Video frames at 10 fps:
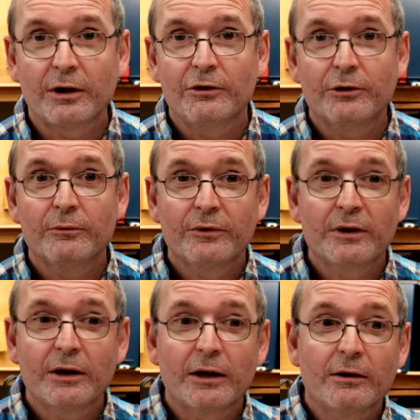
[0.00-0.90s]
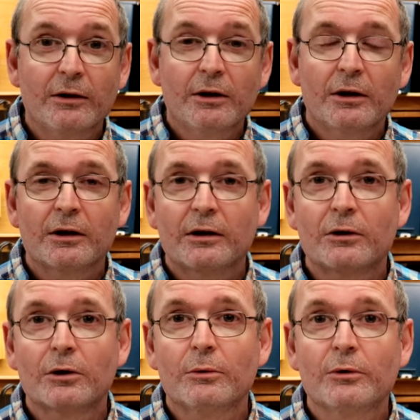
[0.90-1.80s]
And don't forget,
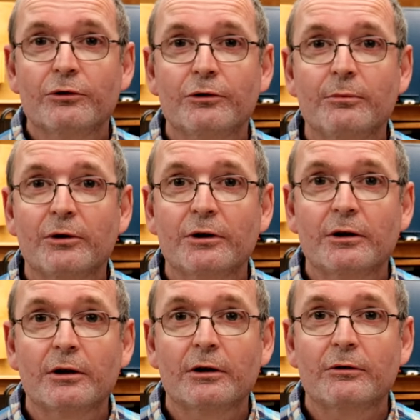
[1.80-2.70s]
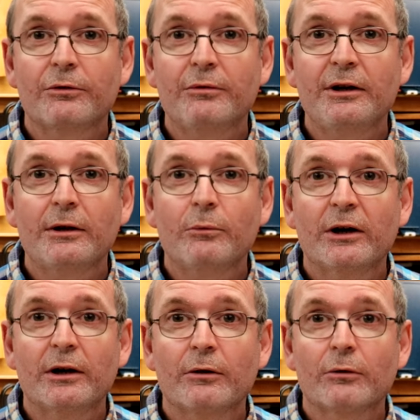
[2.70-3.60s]
go onto my 3D
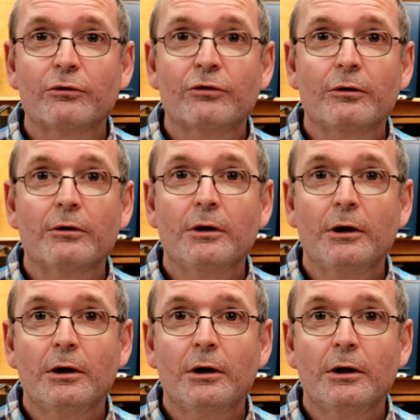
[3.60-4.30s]
warehouse site